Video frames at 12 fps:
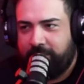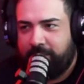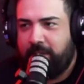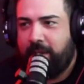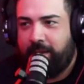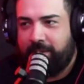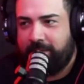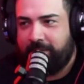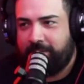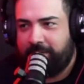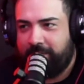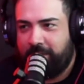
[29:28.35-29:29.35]
Yeah.
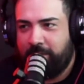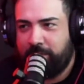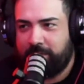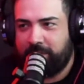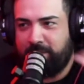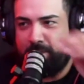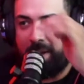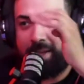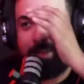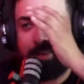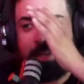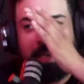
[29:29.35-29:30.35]
It was in
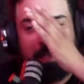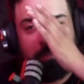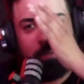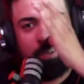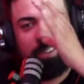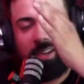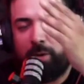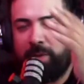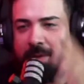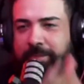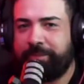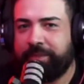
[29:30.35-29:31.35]
Mundelein
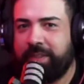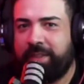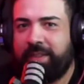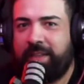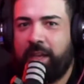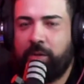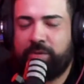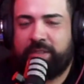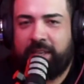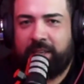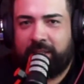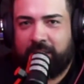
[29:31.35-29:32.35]
I was
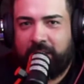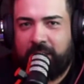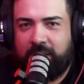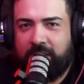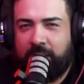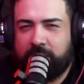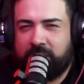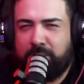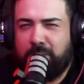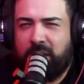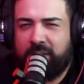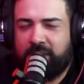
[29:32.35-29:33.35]
in
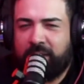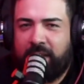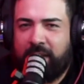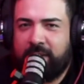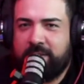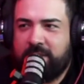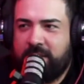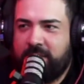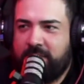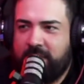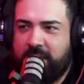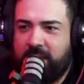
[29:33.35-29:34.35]
Mundelein,
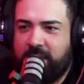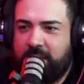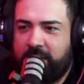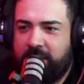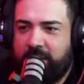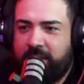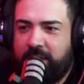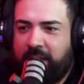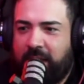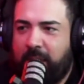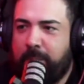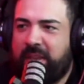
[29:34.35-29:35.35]
and then
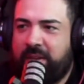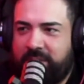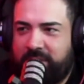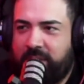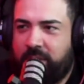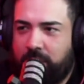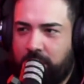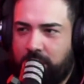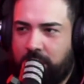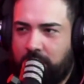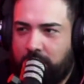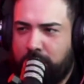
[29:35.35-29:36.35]
I made a deal
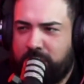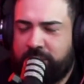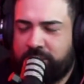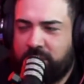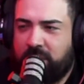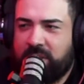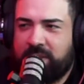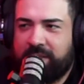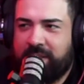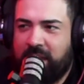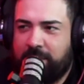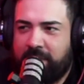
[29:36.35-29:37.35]
with this girl at the
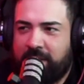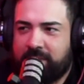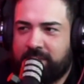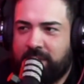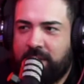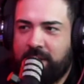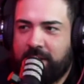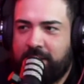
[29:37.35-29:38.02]
time, and I was like,